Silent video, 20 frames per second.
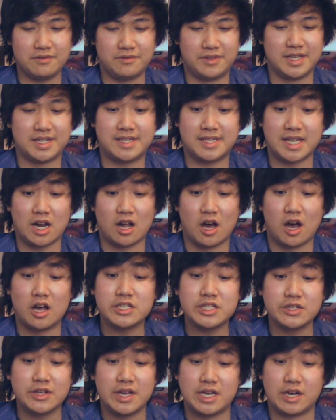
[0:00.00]
This set
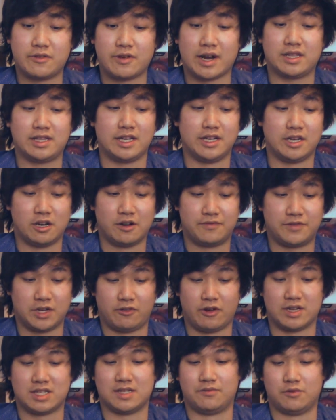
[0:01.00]
also indirectly nerfed
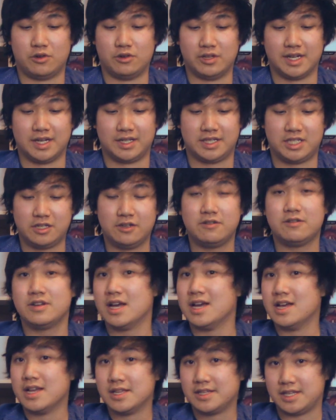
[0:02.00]
aggressive rolling too,
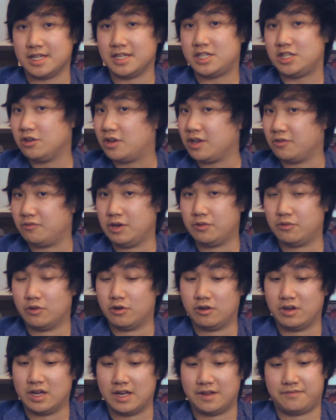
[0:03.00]
since you could
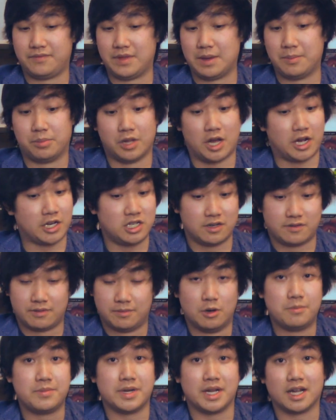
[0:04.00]
reroll if they blocked you from
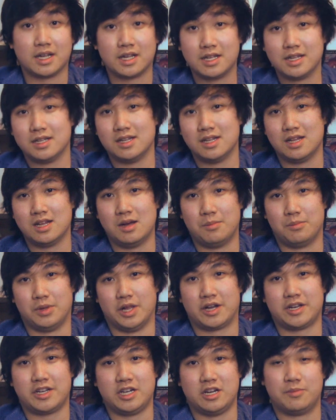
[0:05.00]
opening.
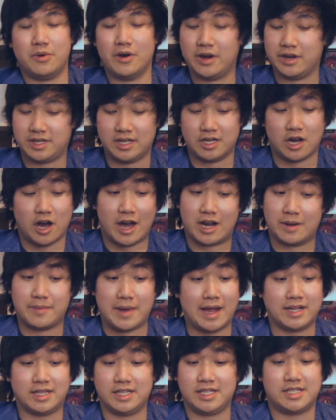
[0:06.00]
Blocking your opponent didn't
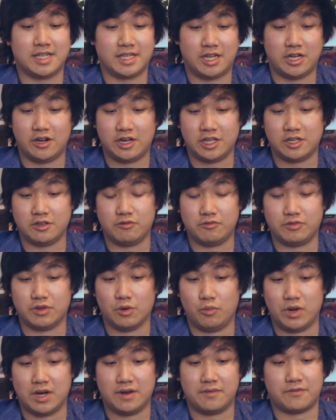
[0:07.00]
automatically secure you the
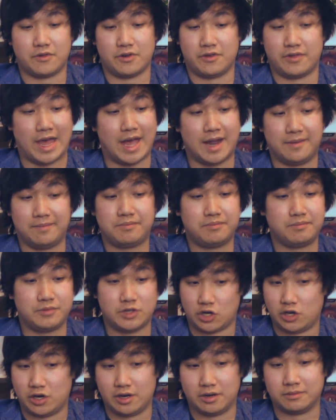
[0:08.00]
win for that
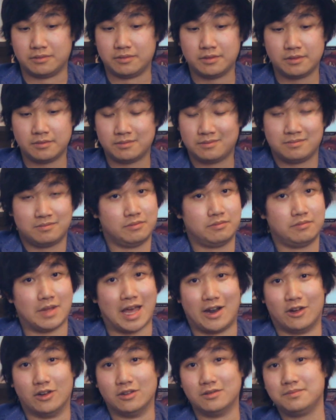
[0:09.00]
turn
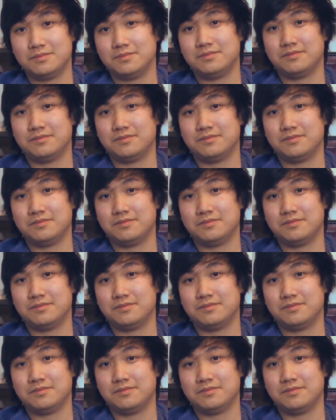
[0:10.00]
at all.